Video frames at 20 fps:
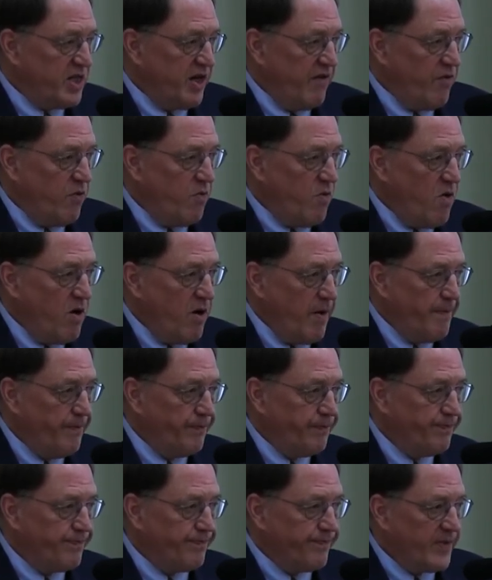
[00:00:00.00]
the Civil War,
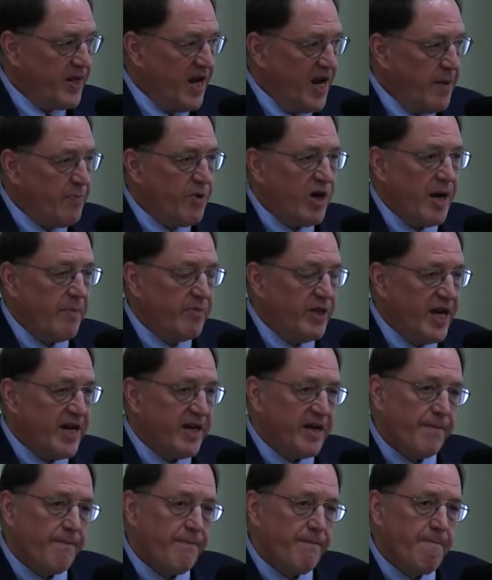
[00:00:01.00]
Abraham
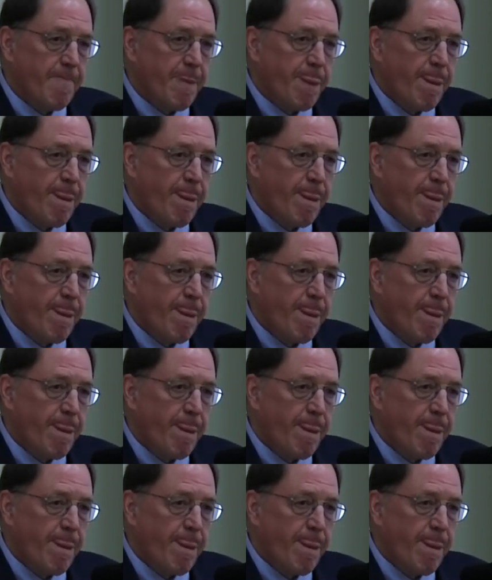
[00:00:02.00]
Lincoln,